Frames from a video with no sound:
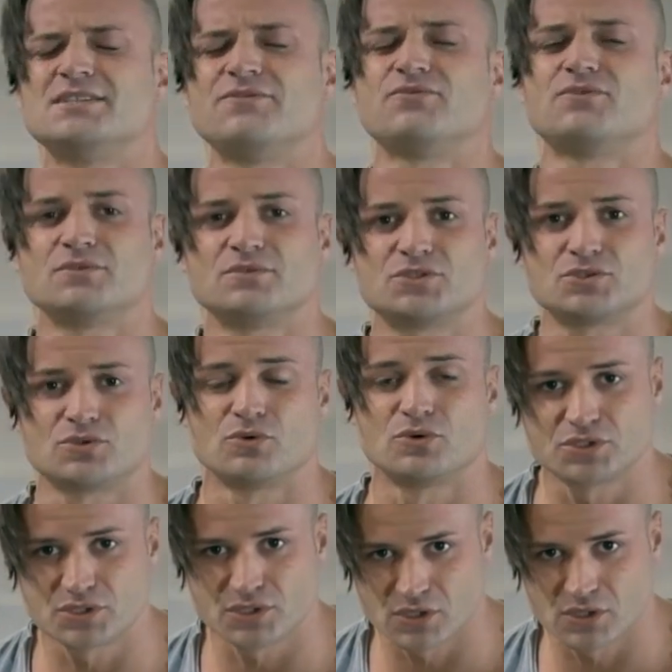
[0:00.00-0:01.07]
different
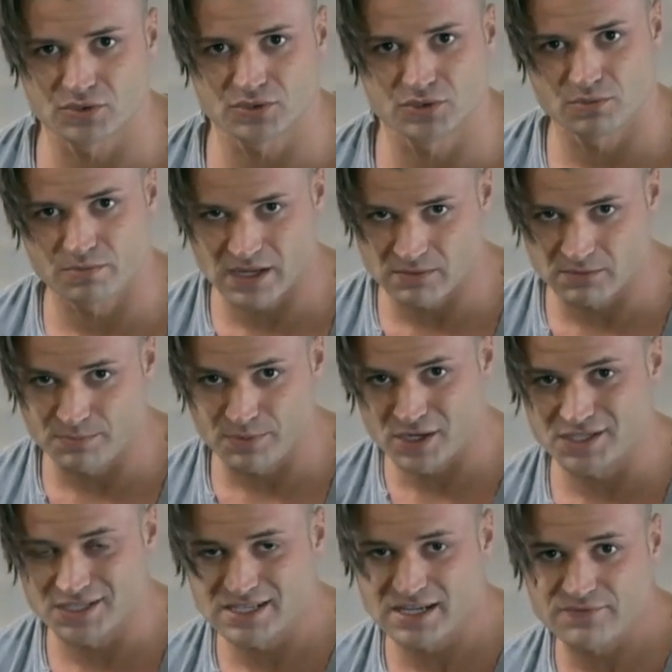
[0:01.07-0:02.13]
stores to go to pick up the
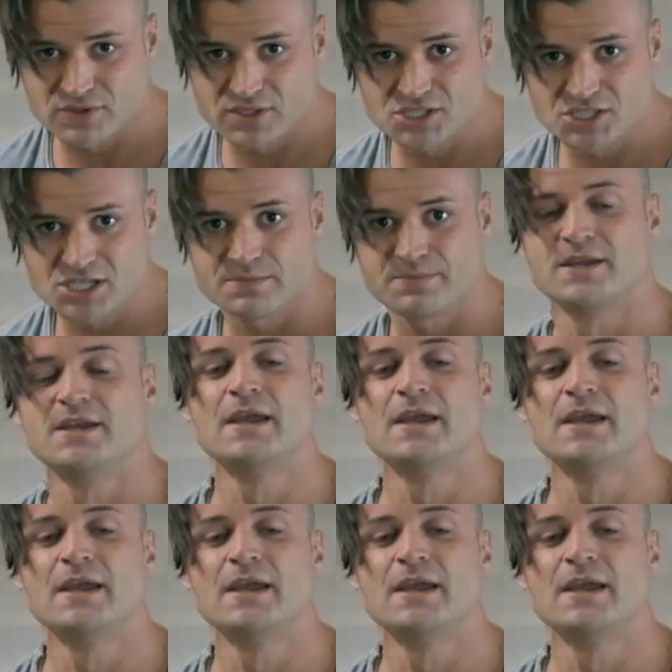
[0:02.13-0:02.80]
parts I need for the Jeep.